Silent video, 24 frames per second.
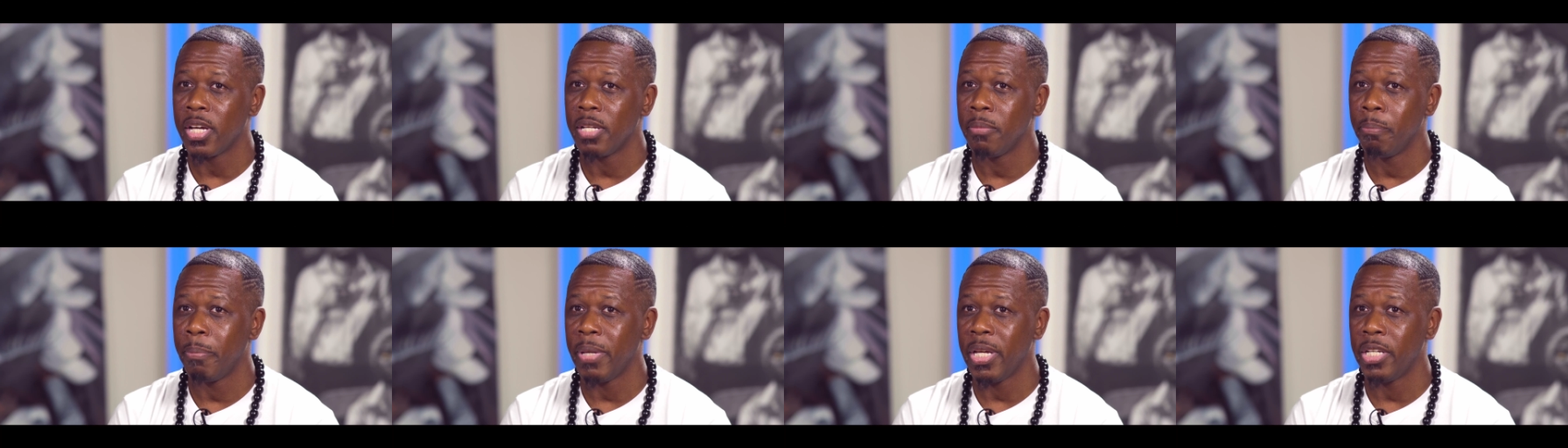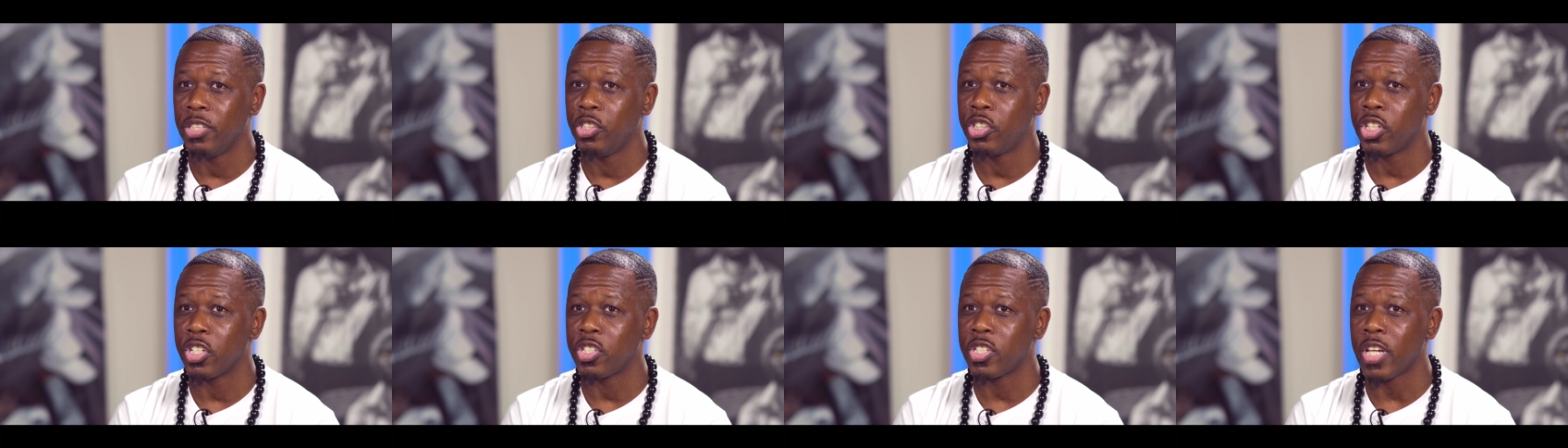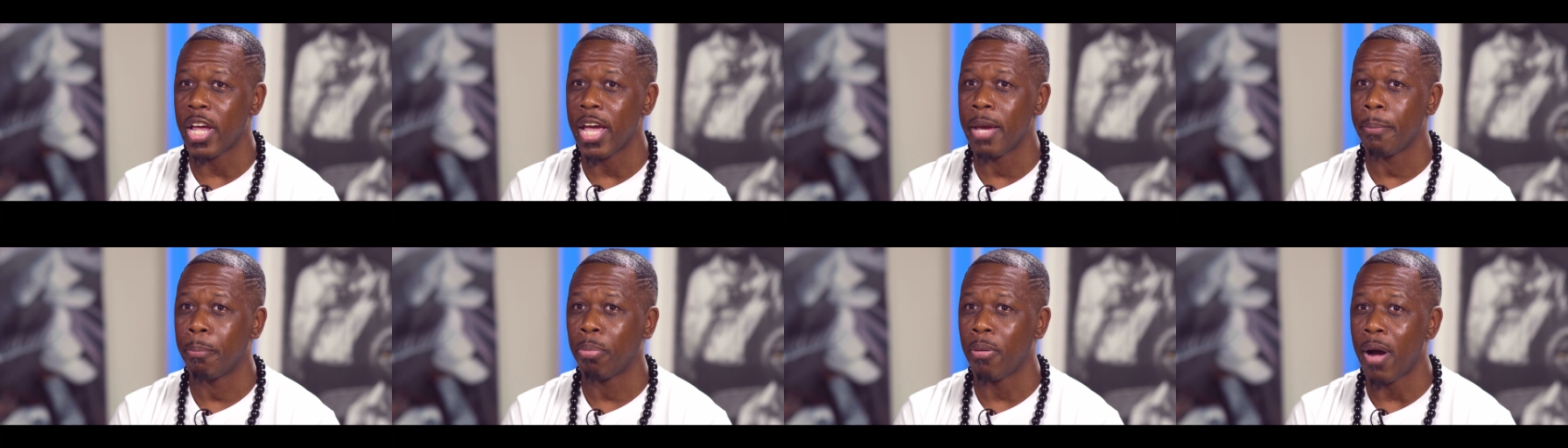can be
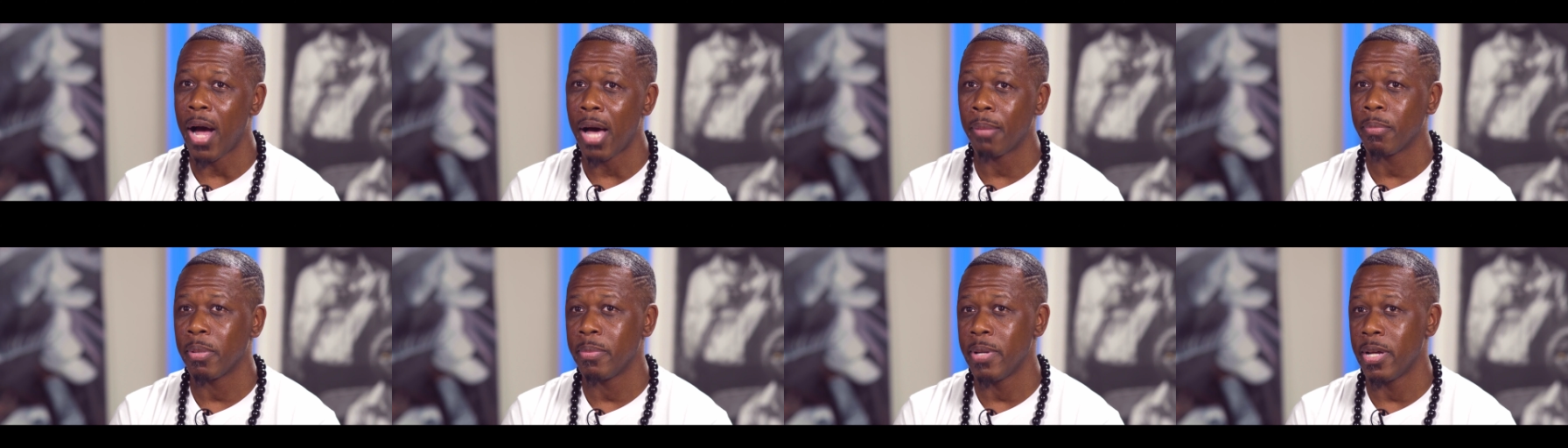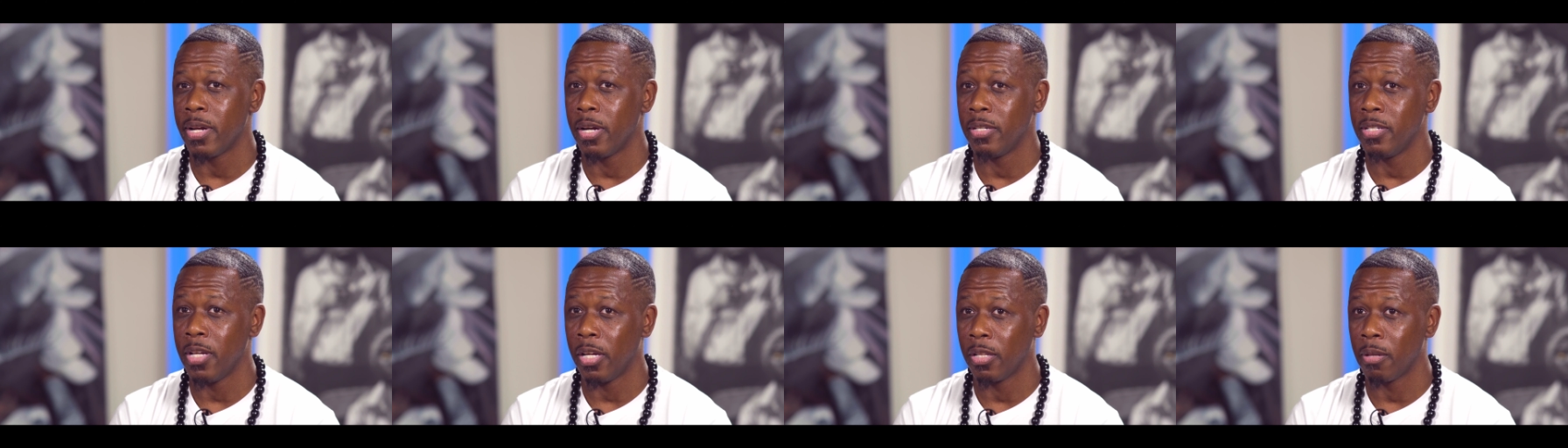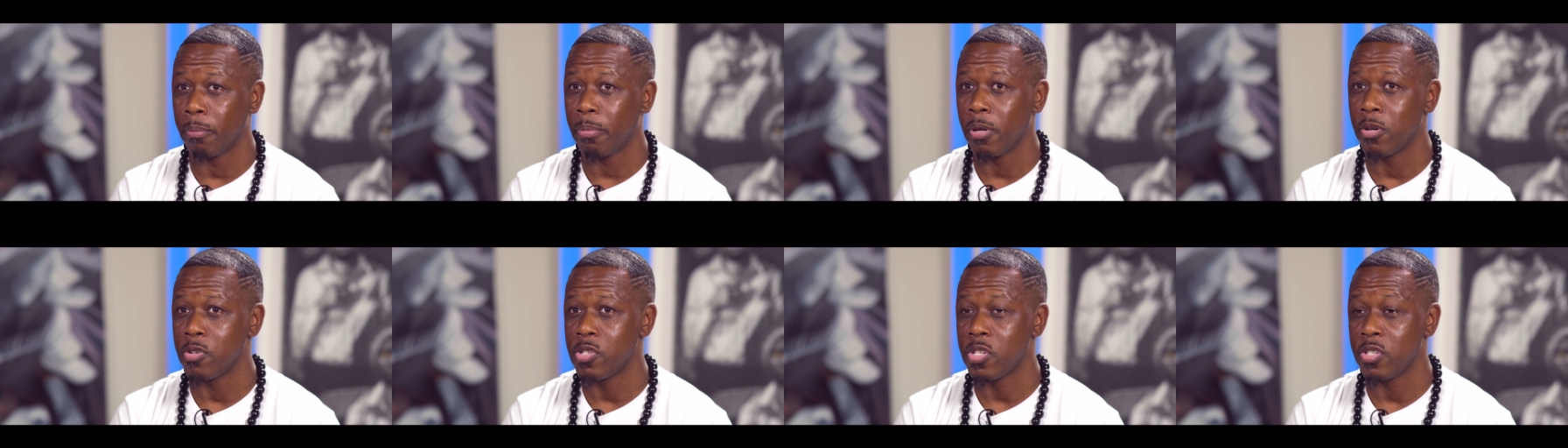just a problem that another
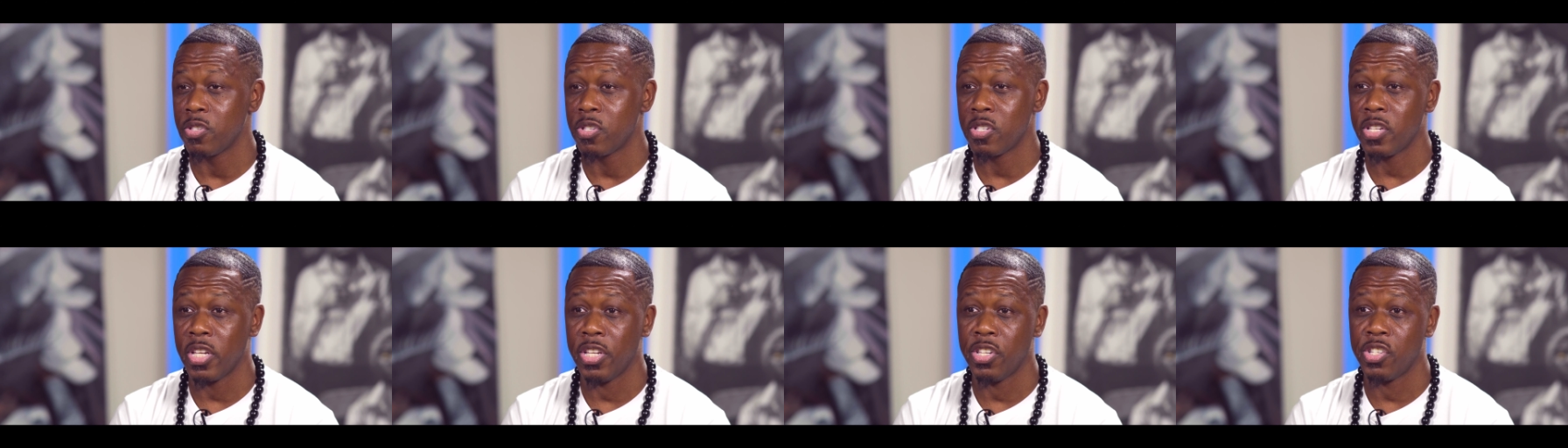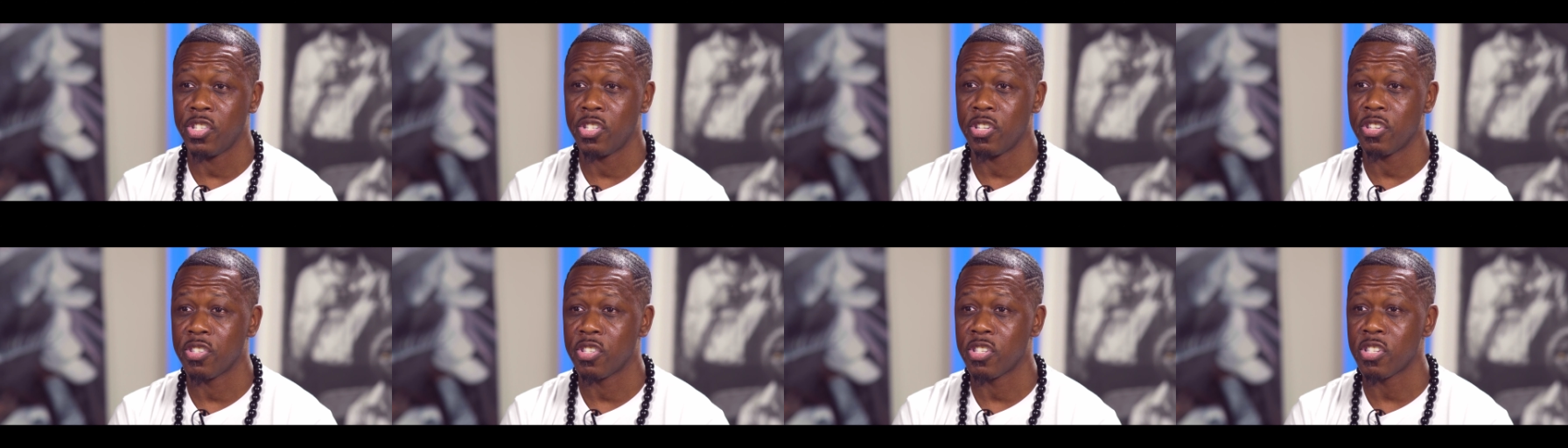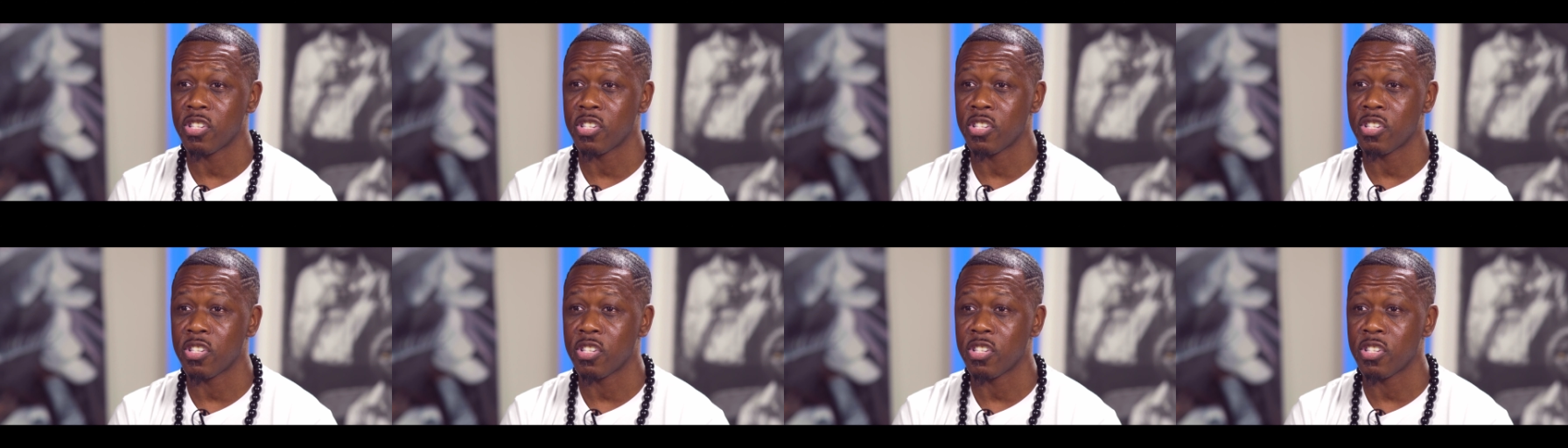person sees to